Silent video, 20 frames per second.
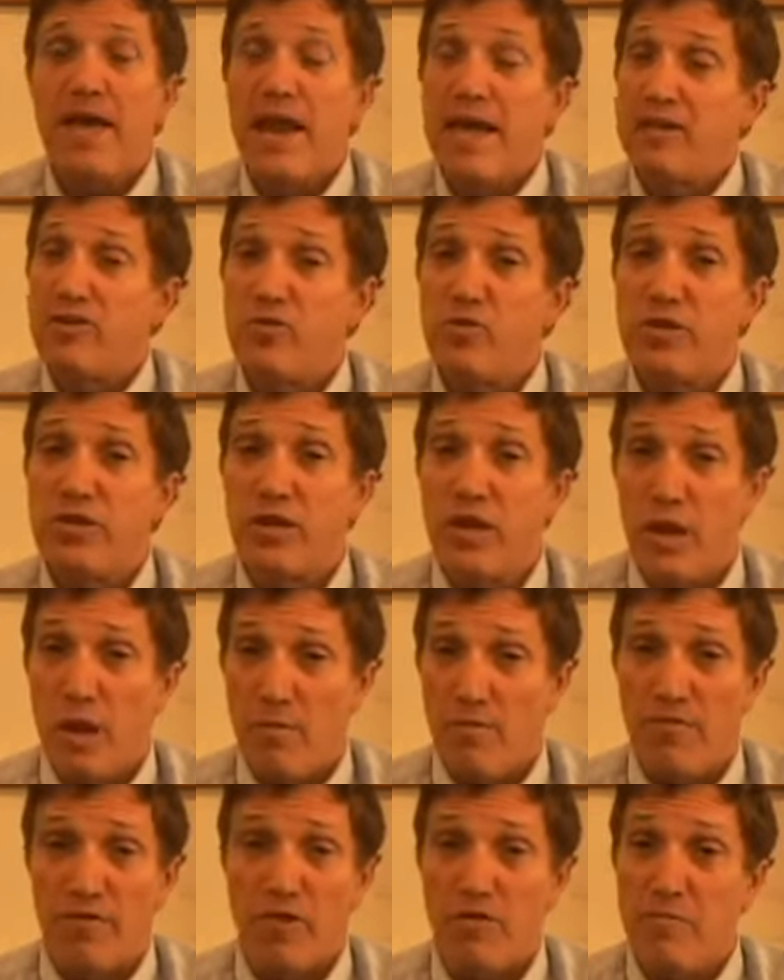and I do it in the
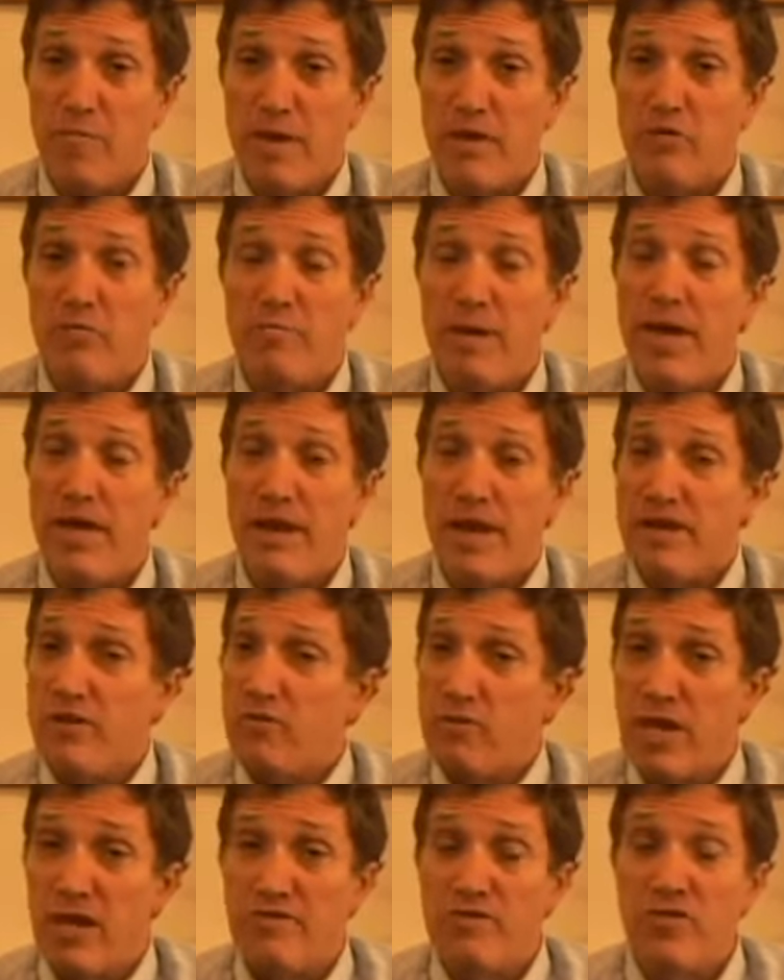comfort of my own bed. I
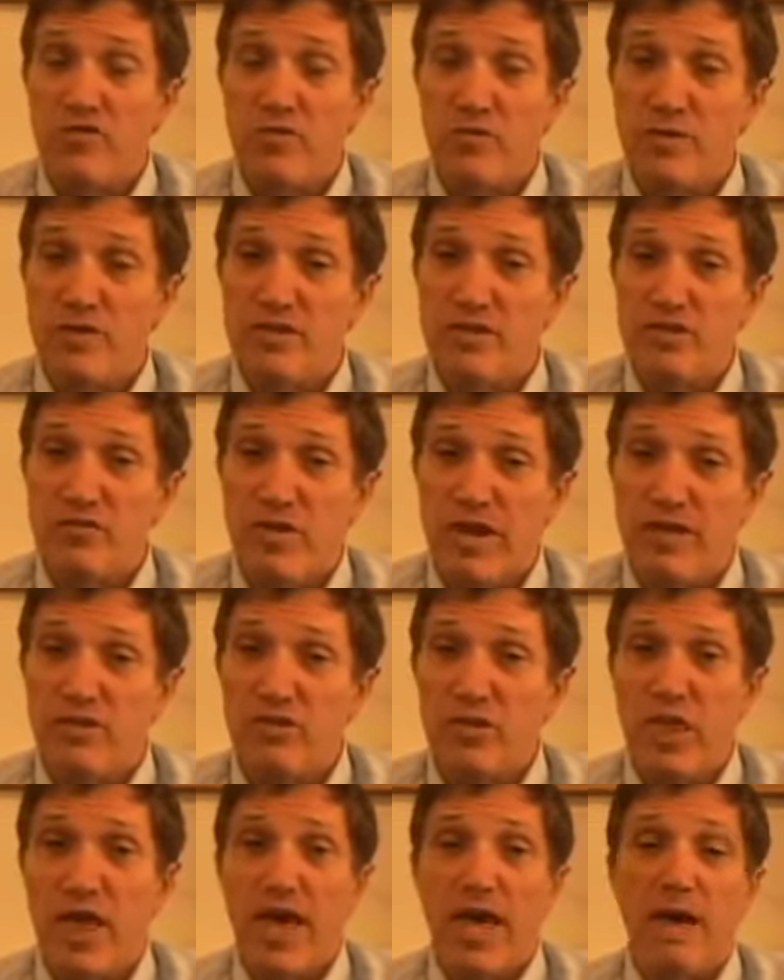don't have to do it in a
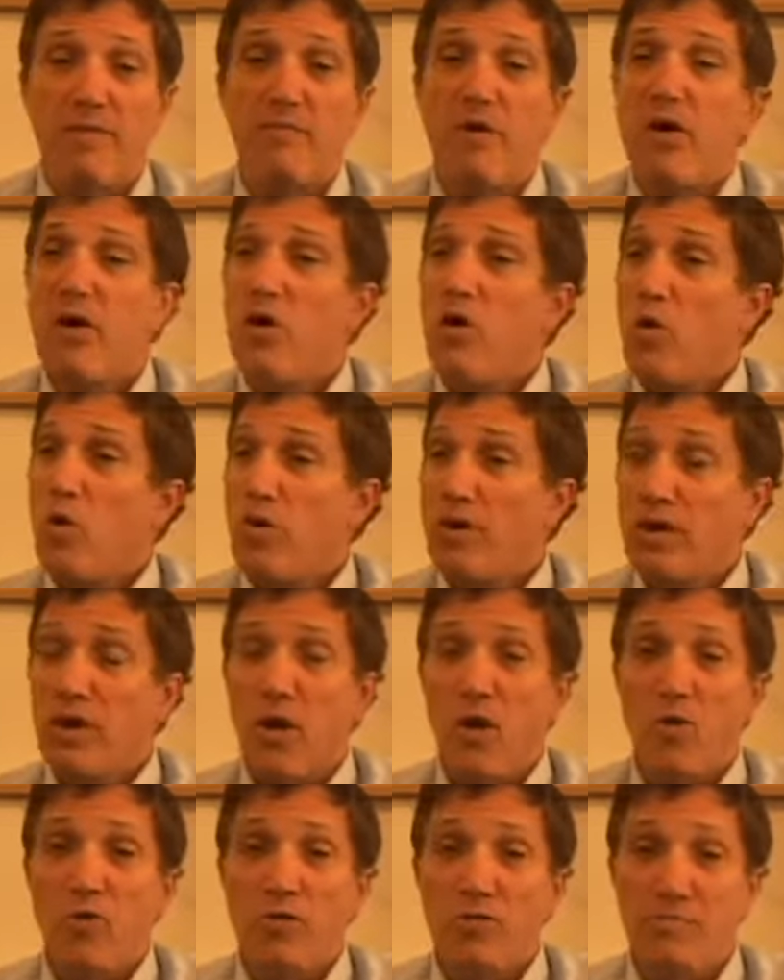strange lab or in a
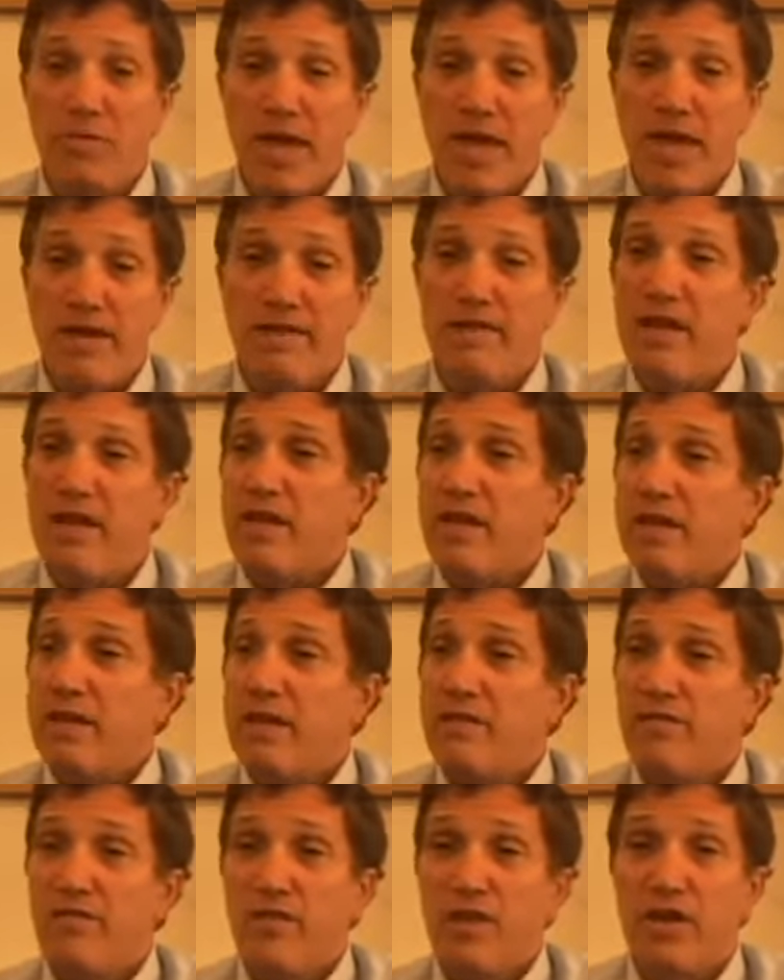cold bed
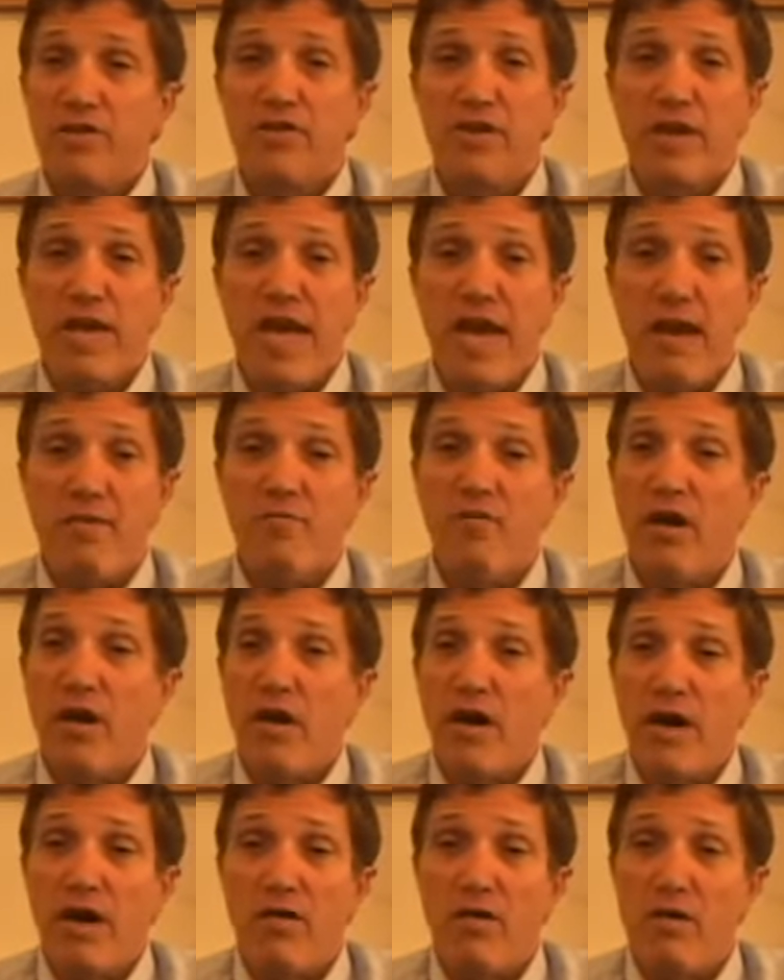in front of a
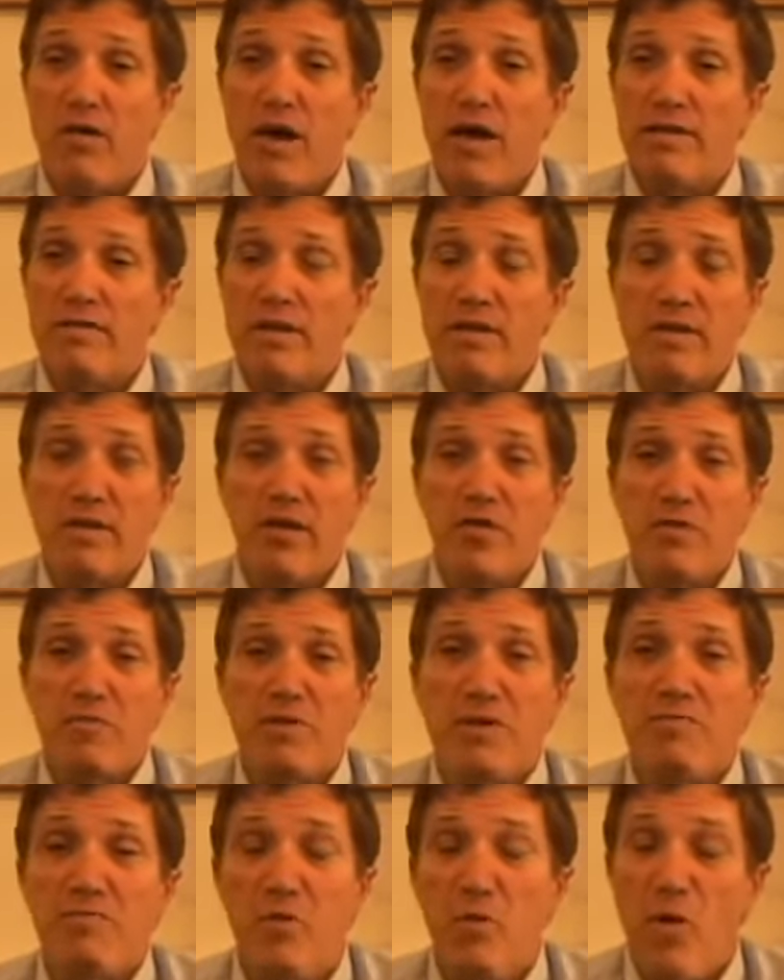camera and other
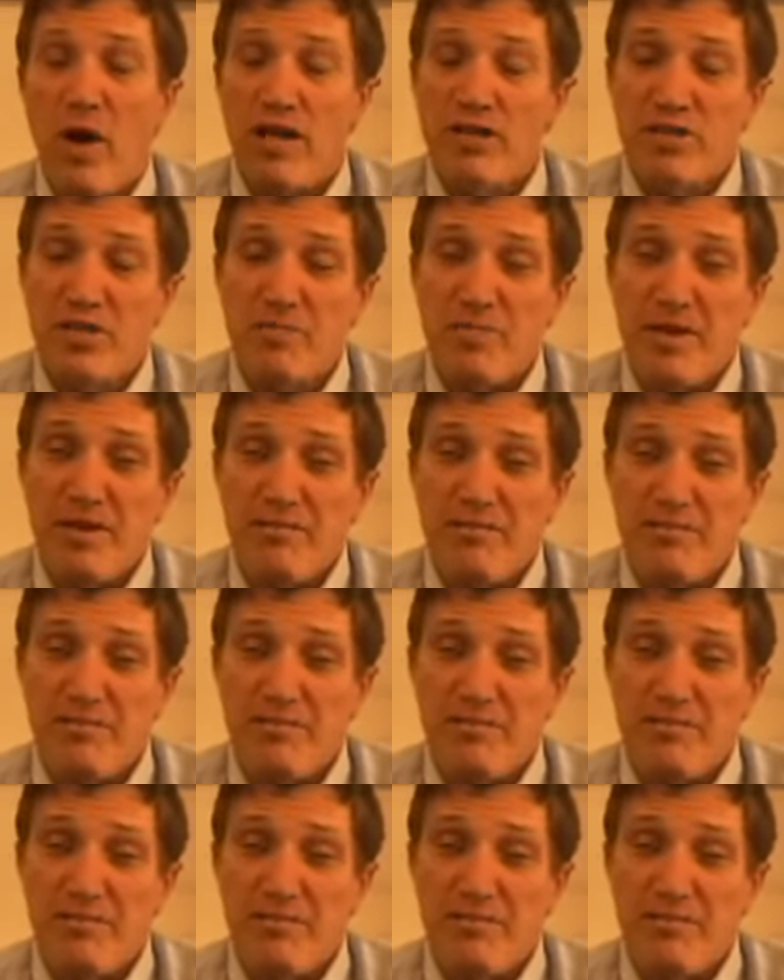people watching me.